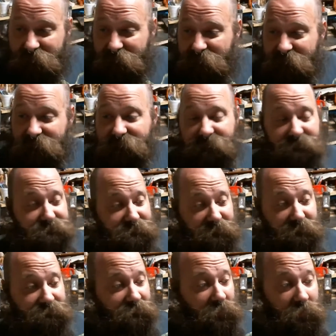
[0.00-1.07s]
These kids
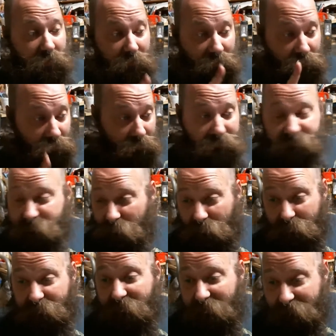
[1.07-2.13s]
have one chore a day,